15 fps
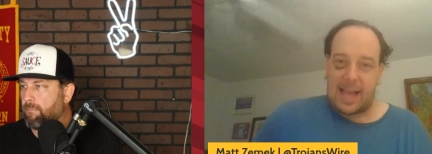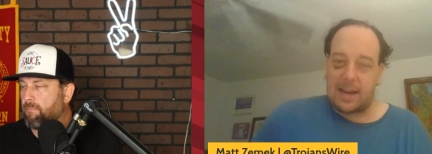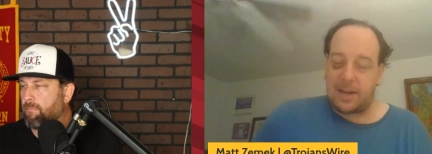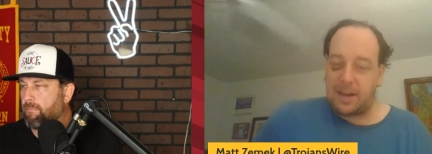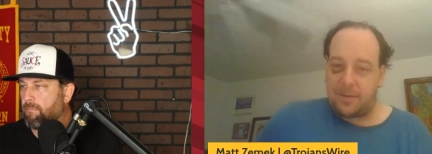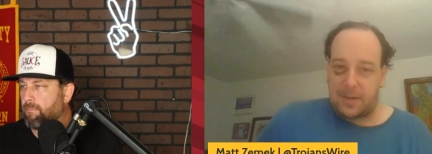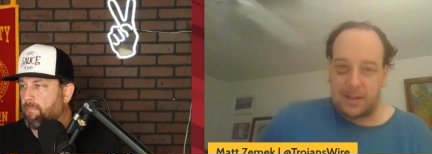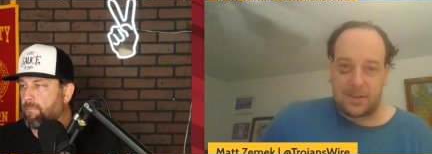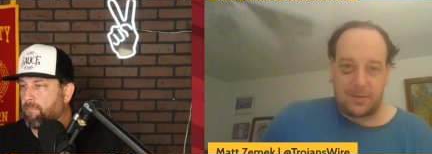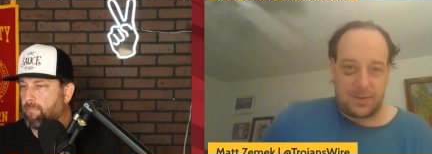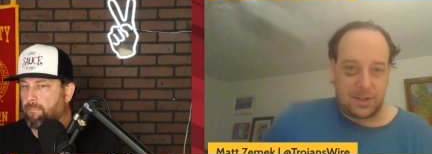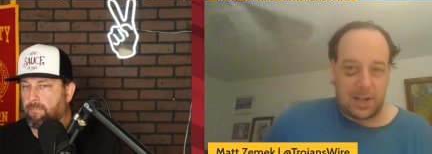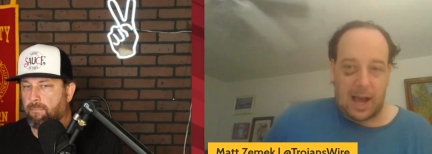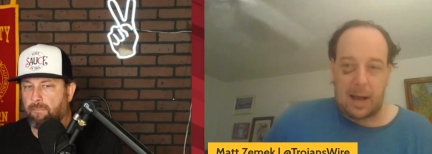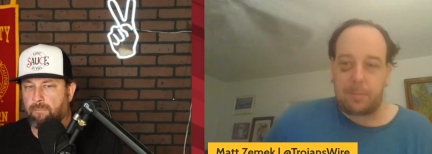Speaker 1: that defensive
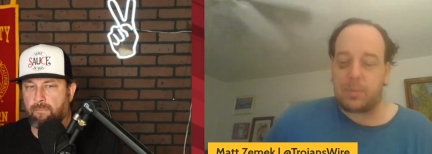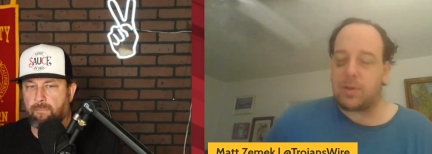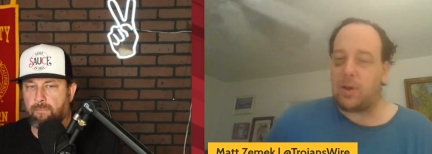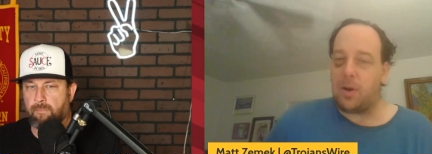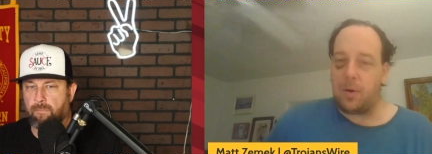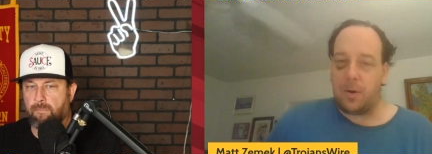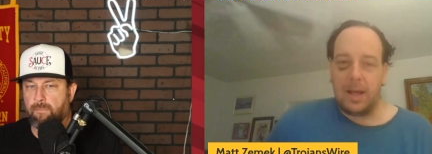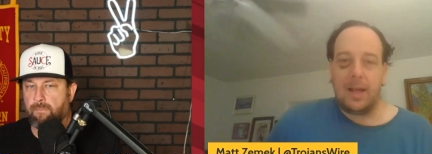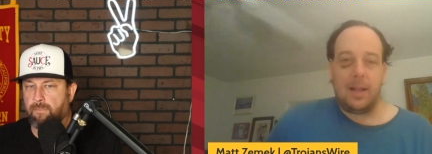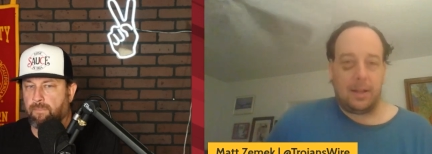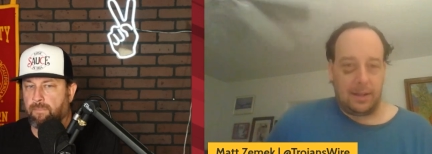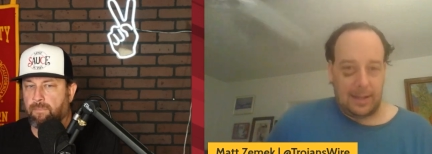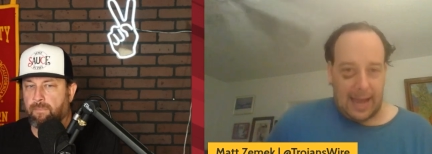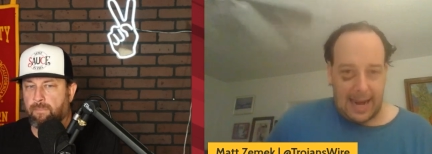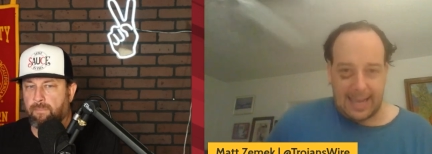stop. So
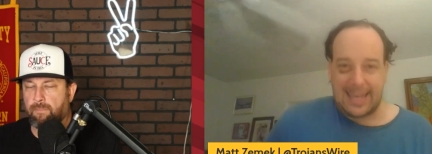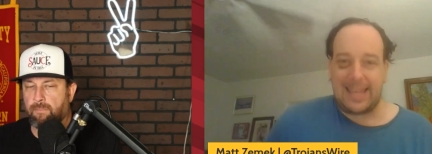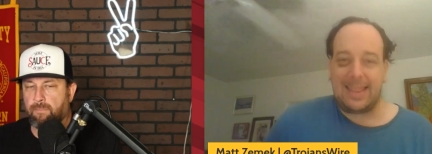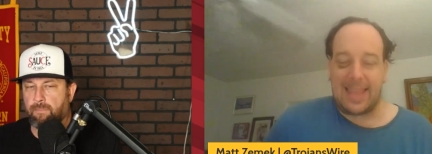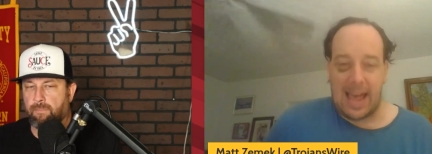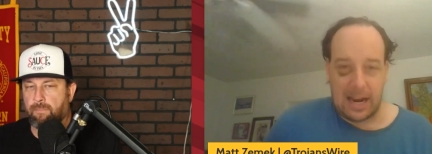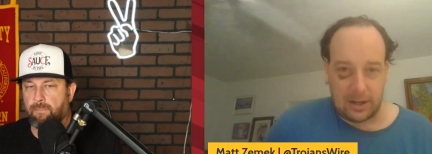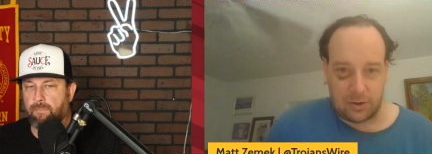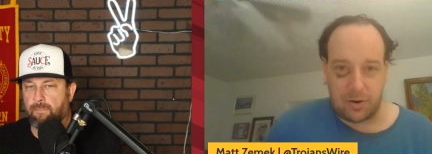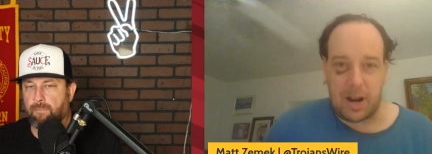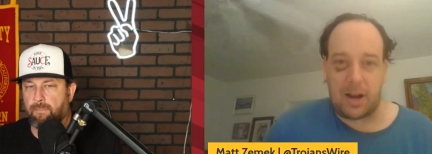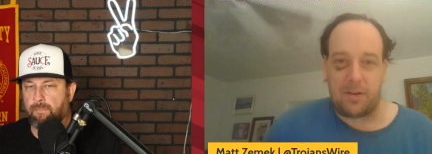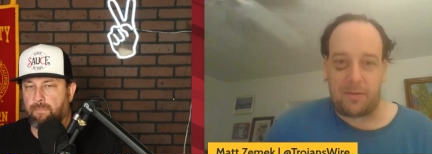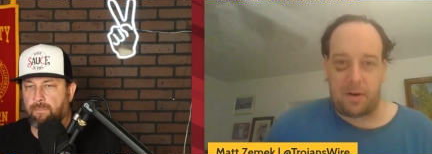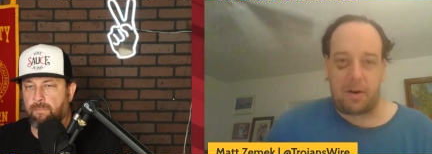liking that
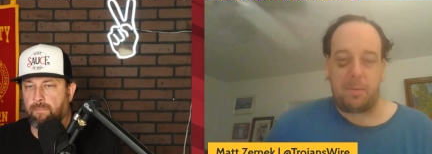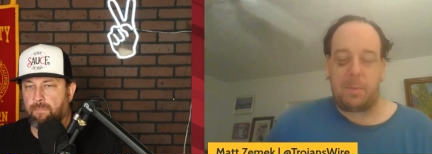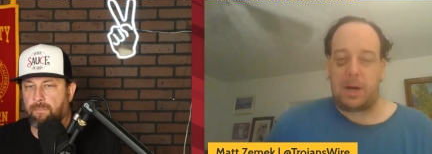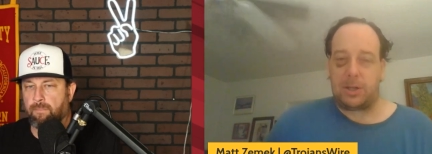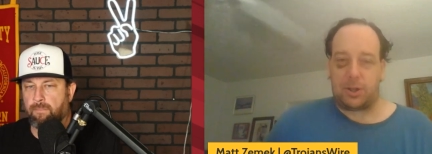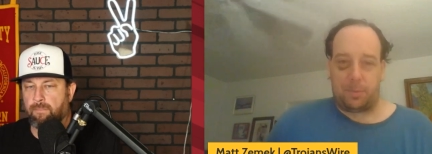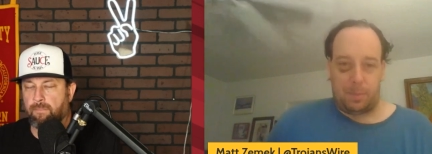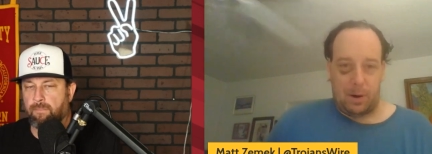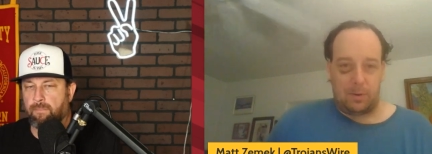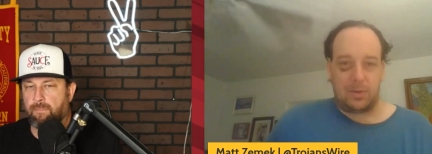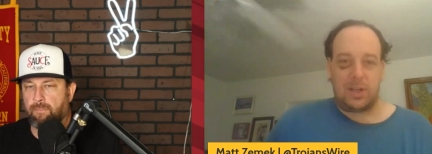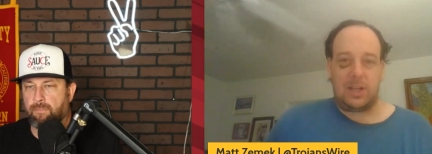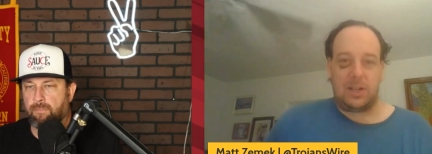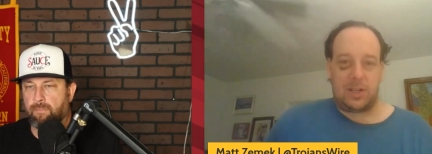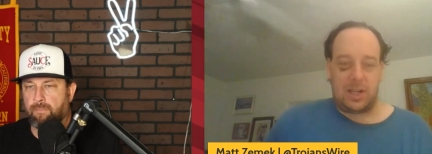trend very much.
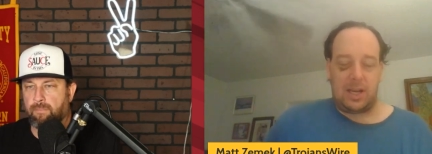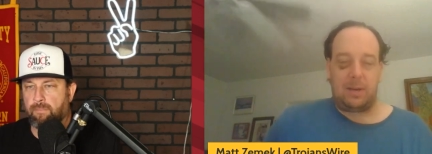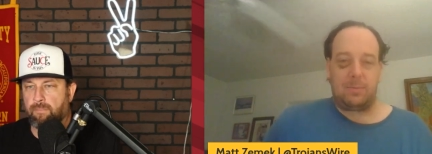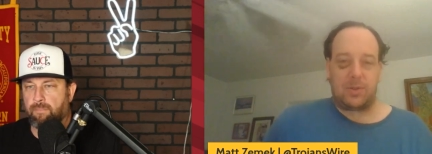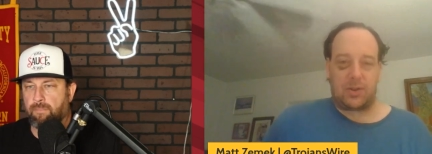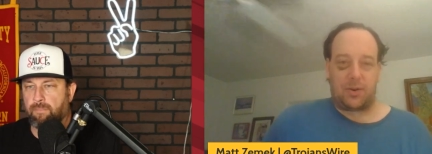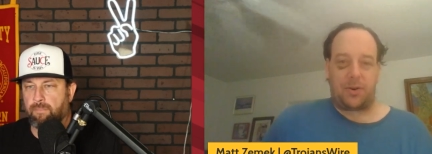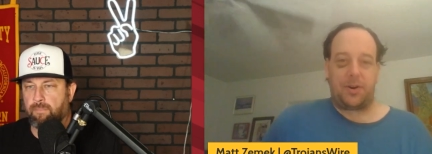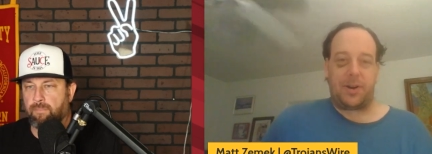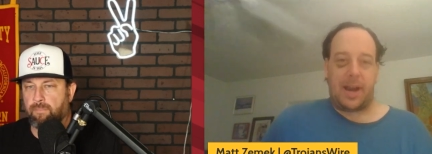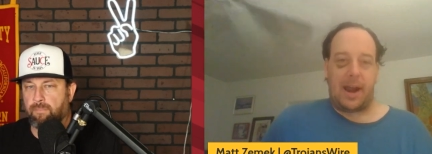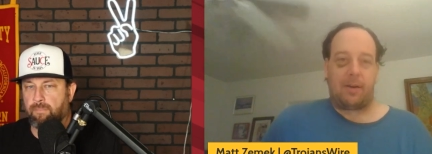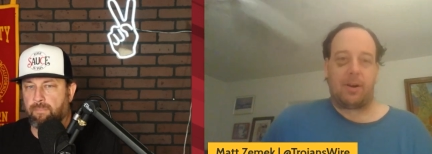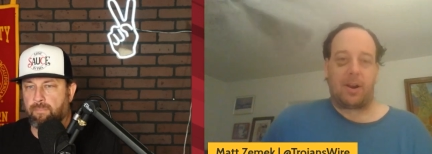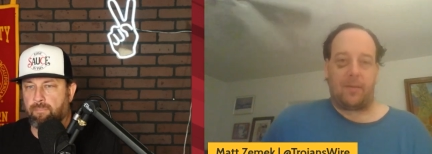Opposing teams' third
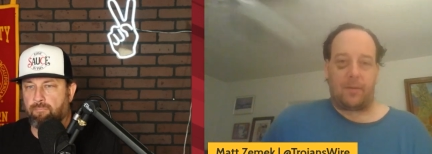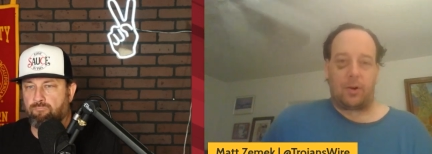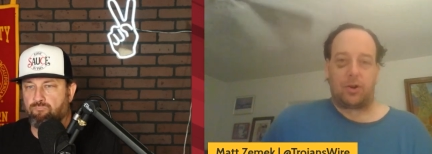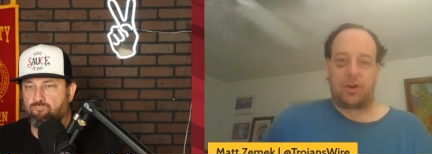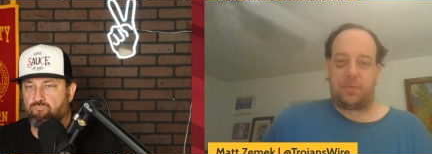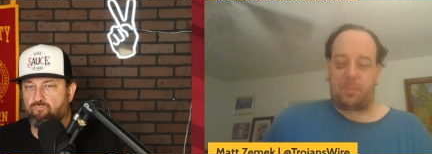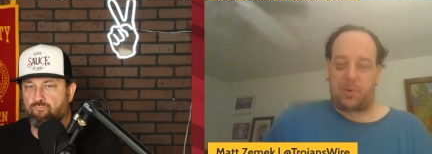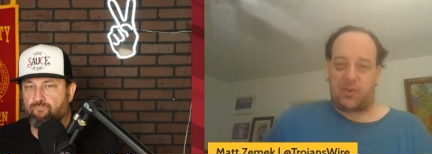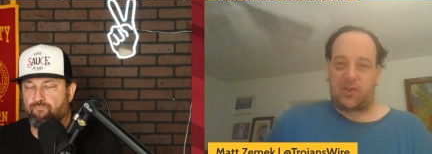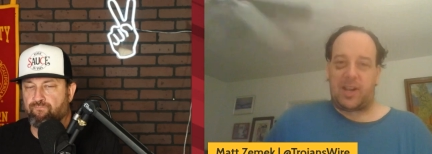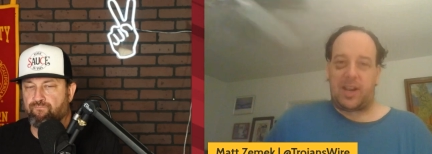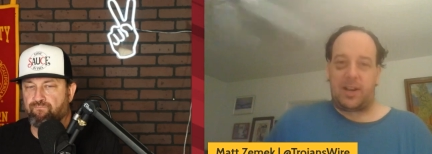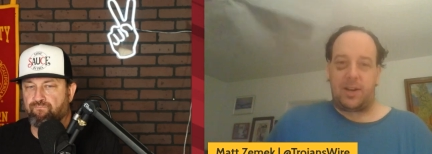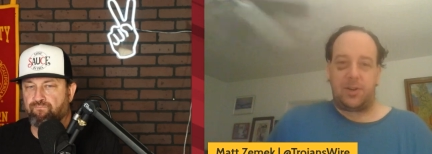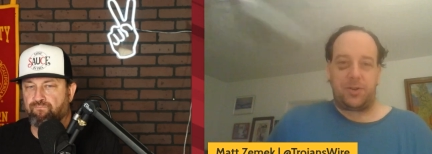down conversion
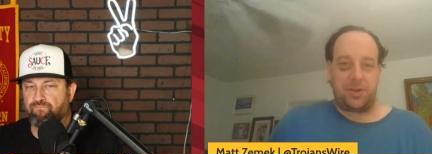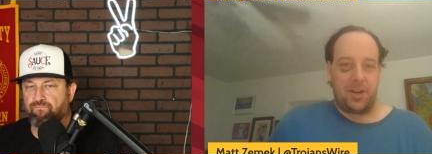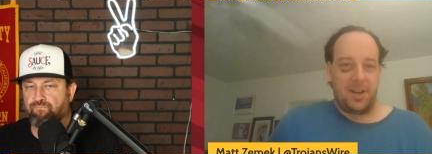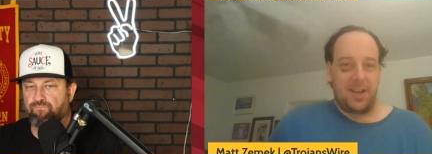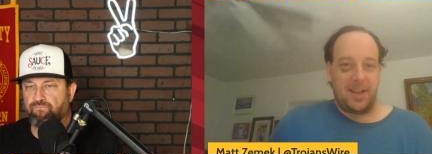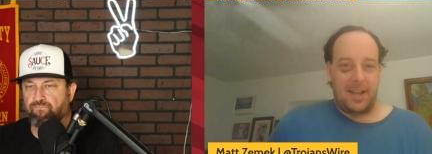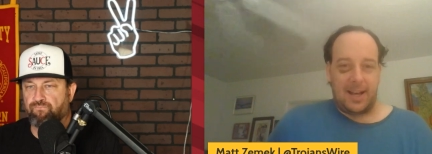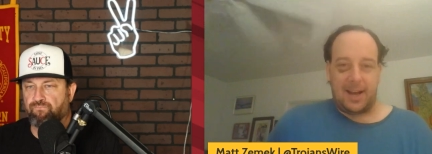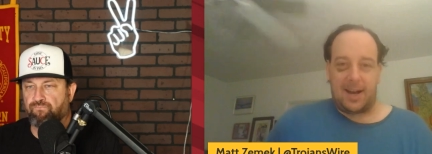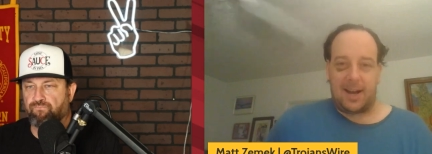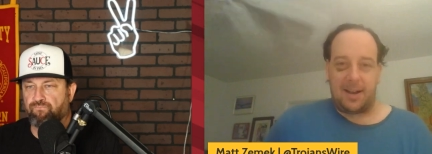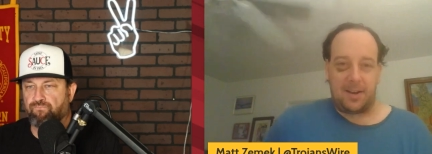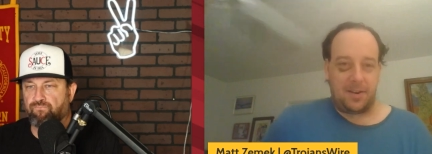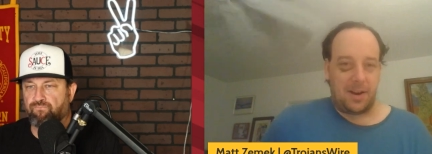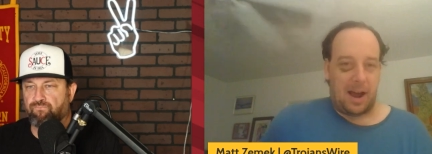percentage, uh,
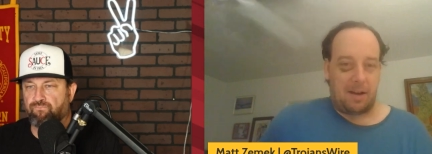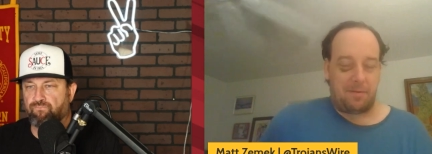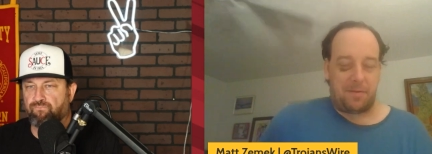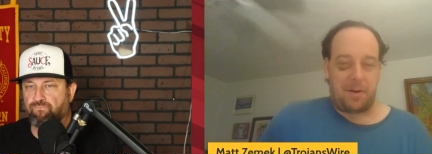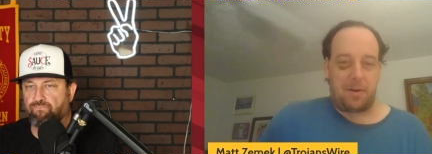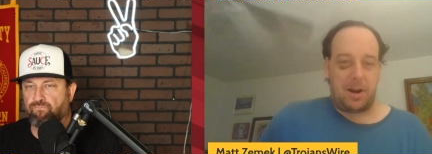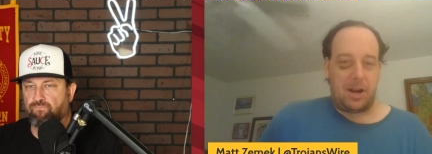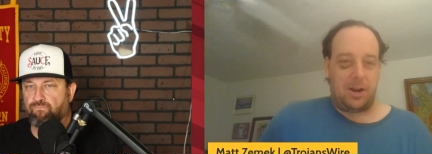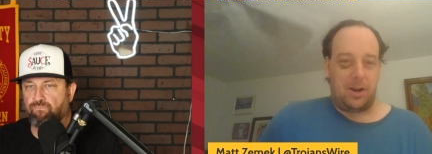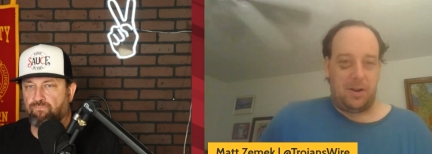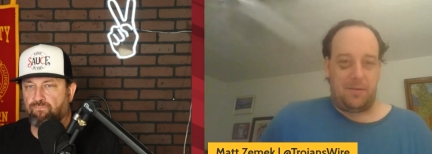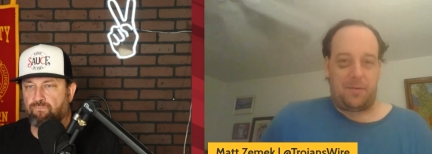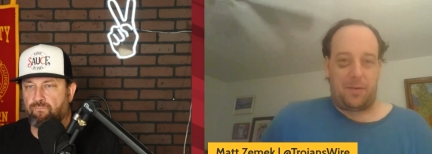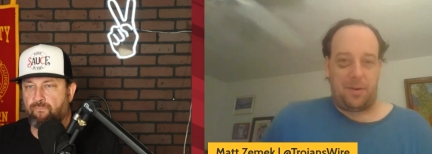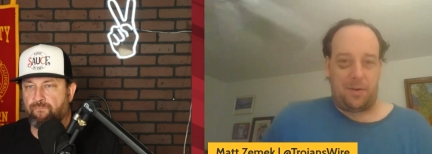not very good
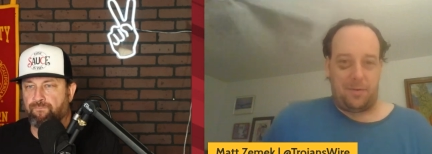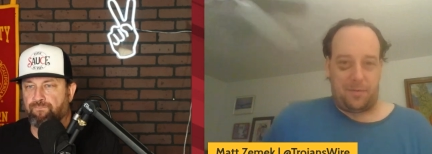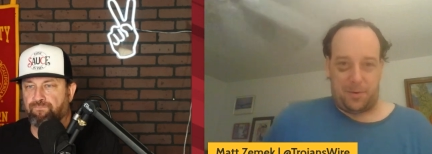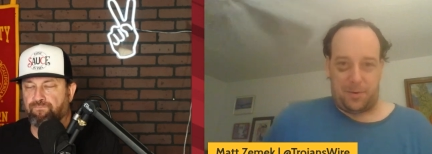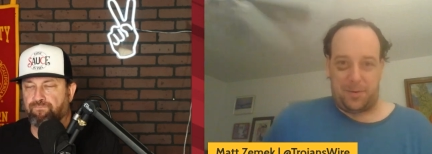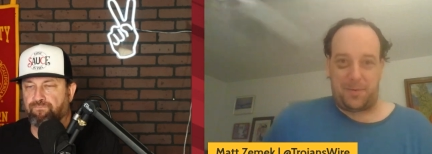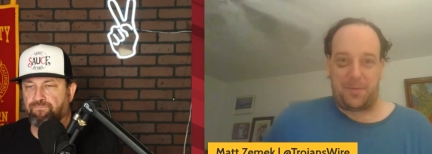for, for,